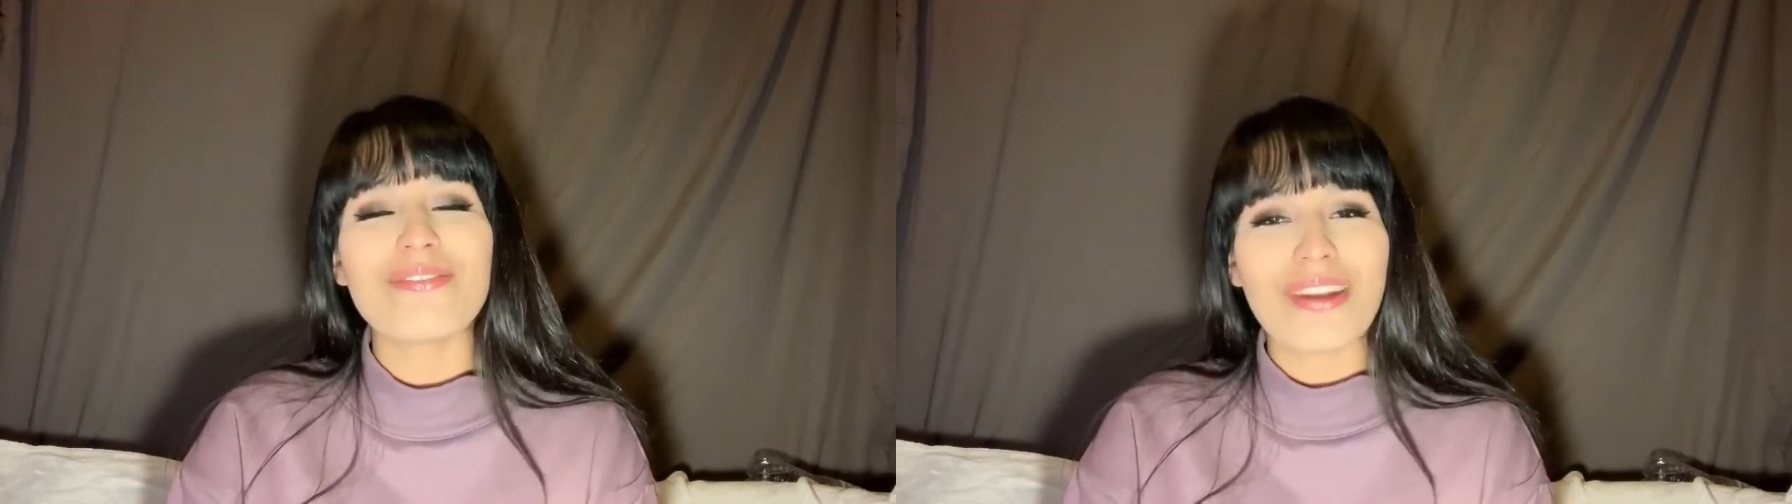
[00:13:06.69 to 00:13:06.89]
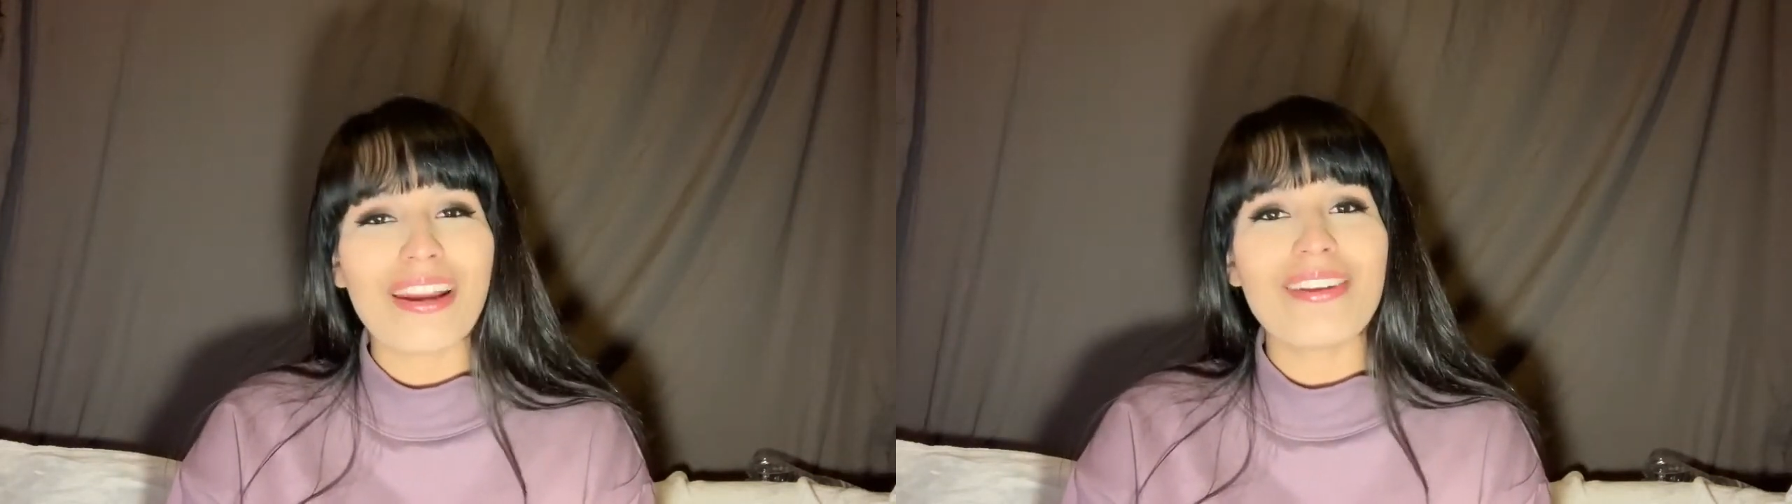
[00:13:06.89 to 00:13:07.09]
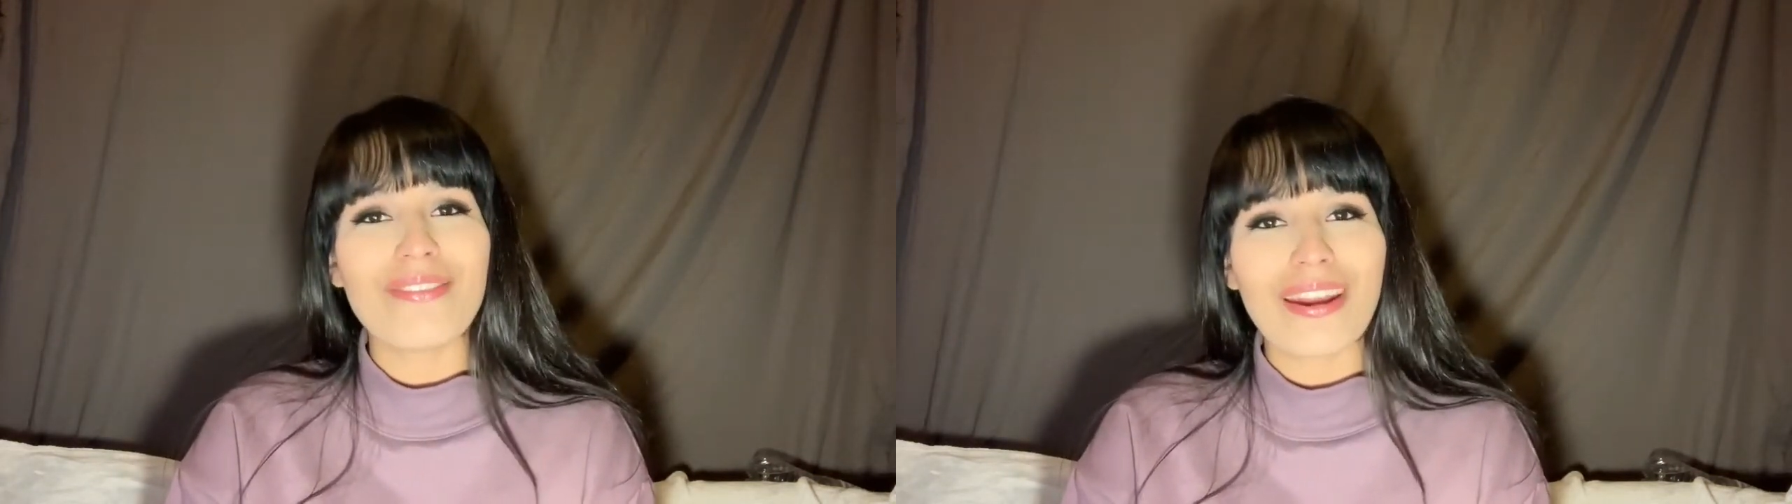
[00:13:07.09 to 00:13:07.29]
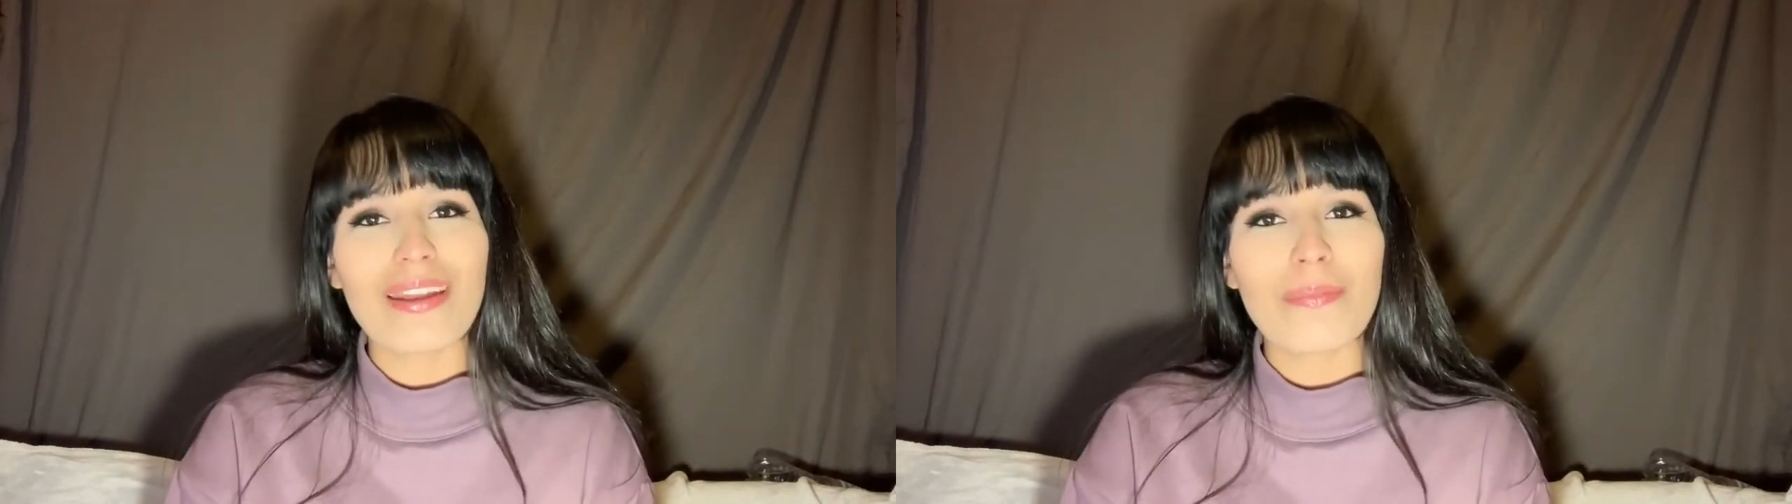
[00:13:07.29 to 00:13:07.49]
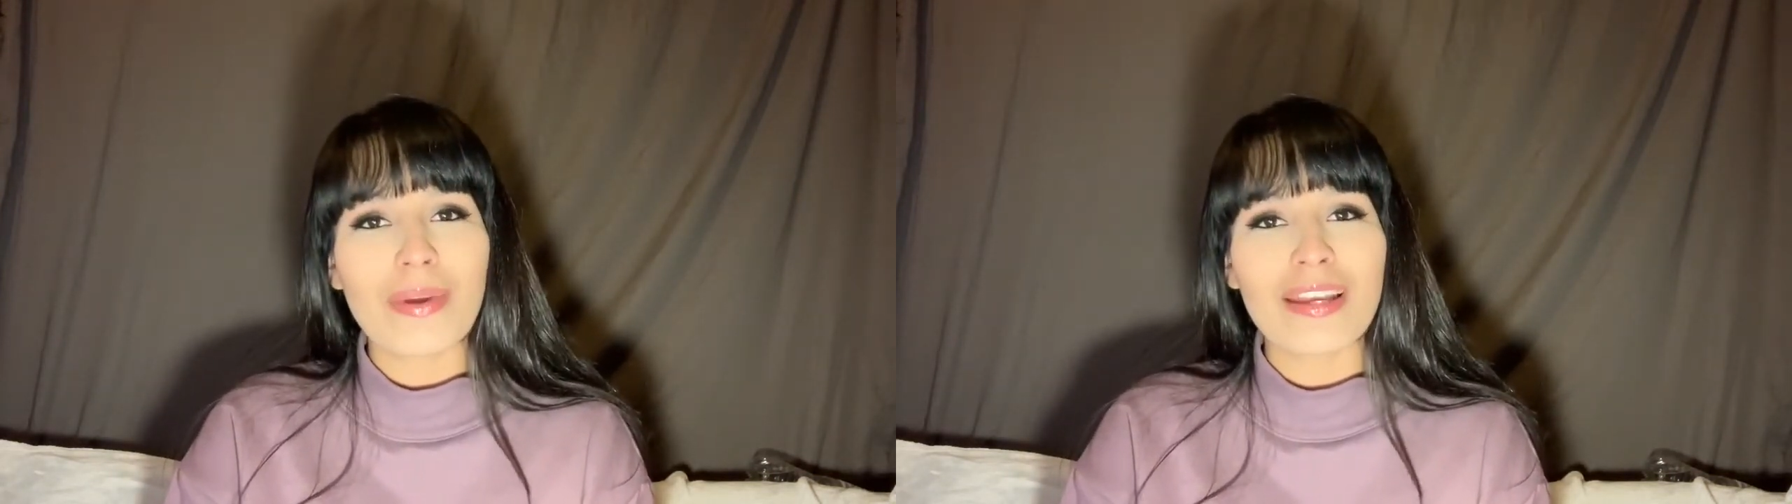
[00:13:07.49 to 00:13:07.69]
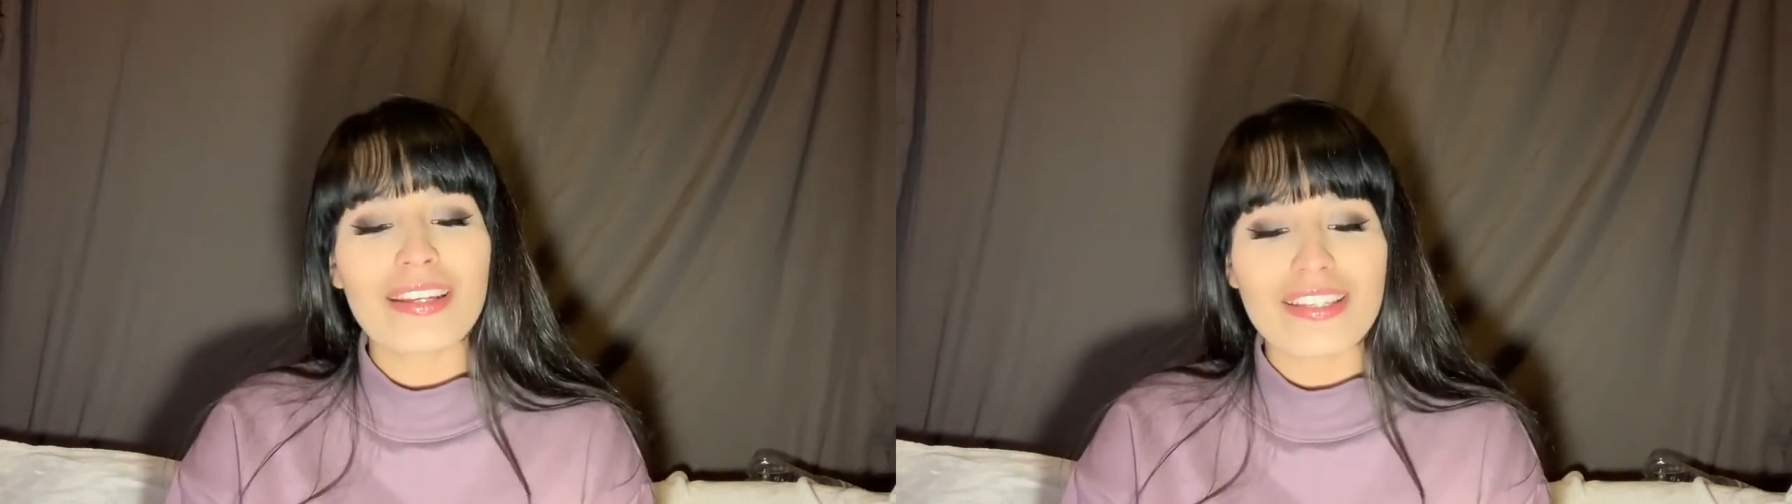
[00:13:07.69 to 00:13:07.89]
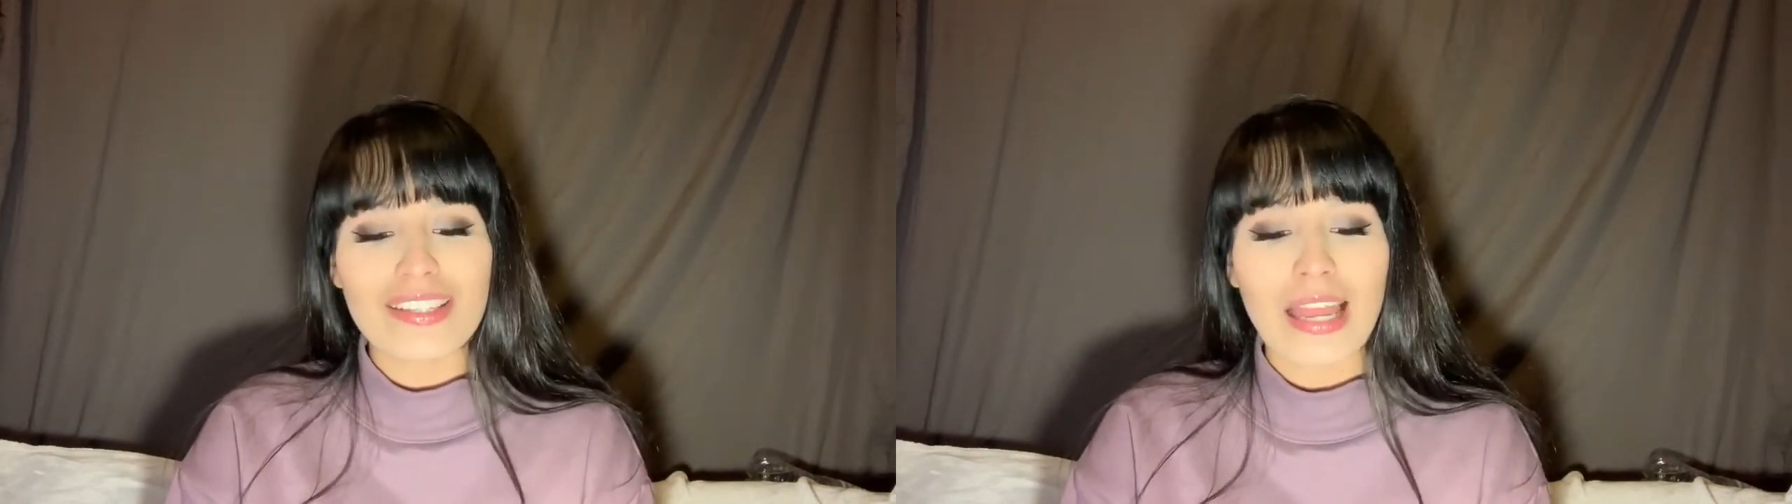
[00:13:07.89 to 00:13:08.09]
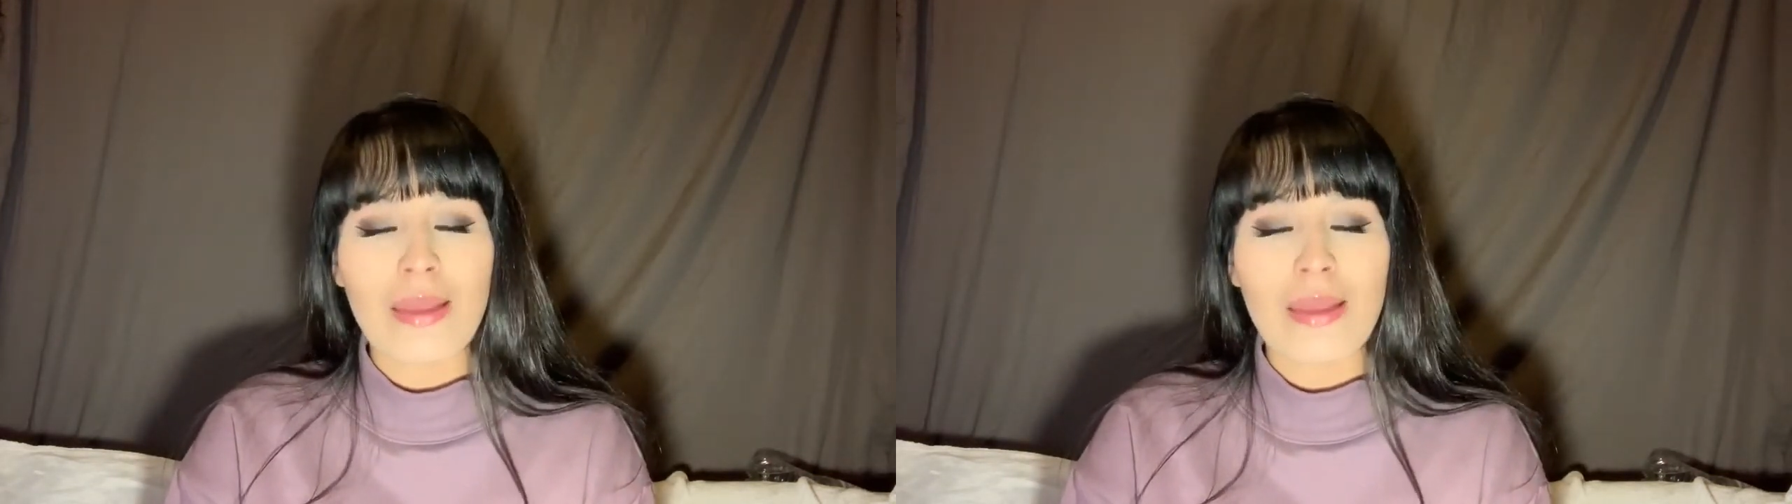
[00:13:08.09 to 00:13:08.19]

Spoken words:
very, very much.